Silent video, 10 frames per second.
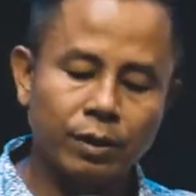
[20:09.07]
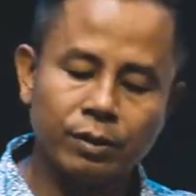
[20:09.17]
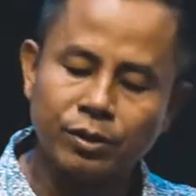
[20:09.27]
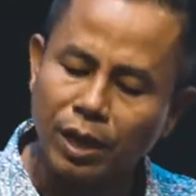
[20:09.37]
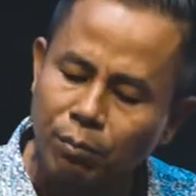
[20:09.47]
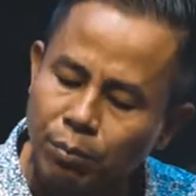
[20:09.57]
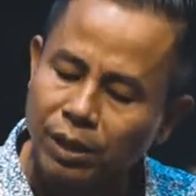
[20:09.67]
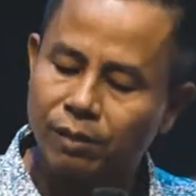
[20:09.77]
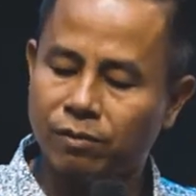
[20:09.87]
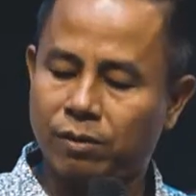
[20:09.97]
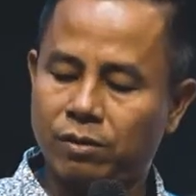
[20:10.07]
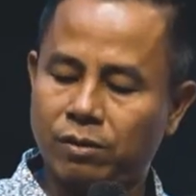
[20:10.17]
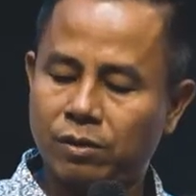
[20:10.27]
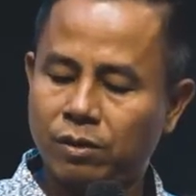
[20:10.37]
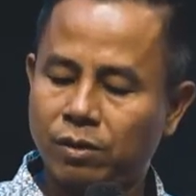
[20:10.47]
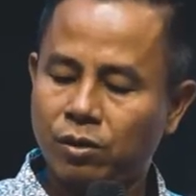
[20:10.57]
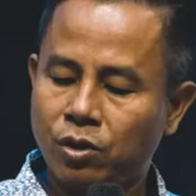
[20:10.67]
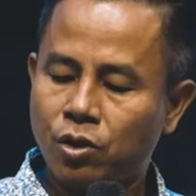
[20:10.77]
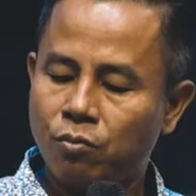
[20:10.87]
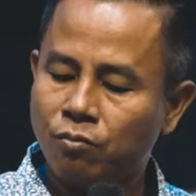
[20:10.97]
young believers
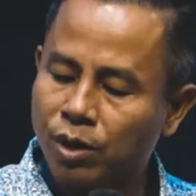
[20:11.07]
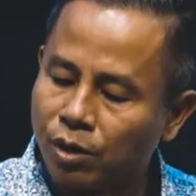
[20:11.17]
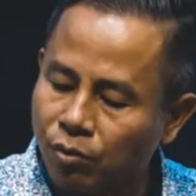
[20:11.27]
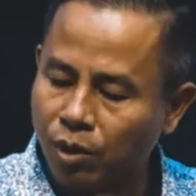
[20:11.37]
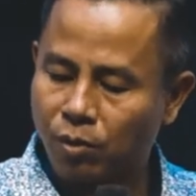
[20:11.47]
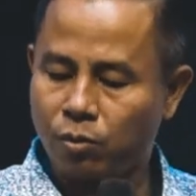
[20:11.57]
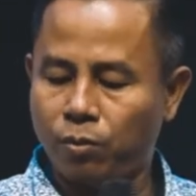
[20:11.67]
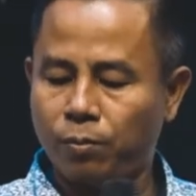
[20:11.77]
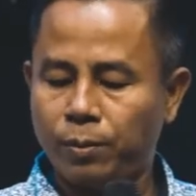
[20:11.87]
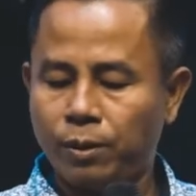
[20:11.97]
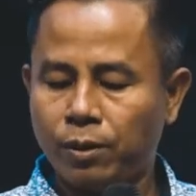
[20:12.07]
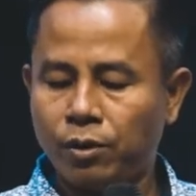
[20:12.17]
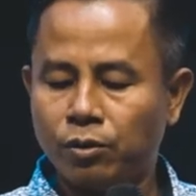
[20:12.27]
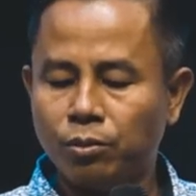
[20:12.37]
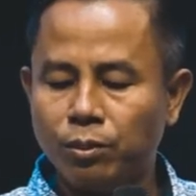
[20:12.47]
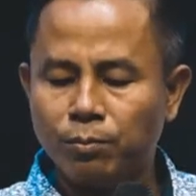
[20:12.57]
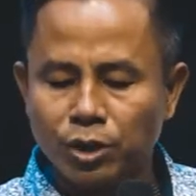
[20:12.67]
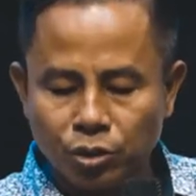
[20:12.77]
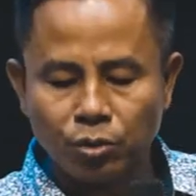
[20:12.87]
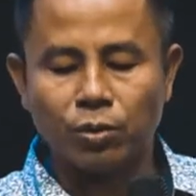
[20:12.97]
will grow to be
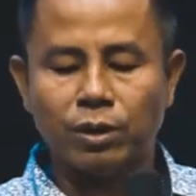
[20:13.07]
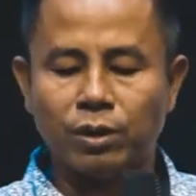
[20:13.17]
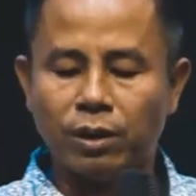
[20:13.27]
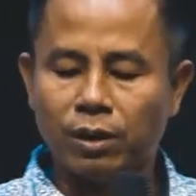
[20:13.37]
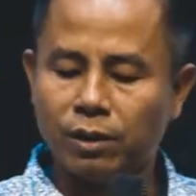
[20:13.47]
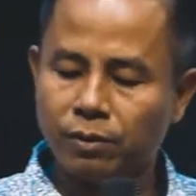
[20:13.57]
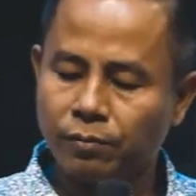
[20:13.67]
mature in God.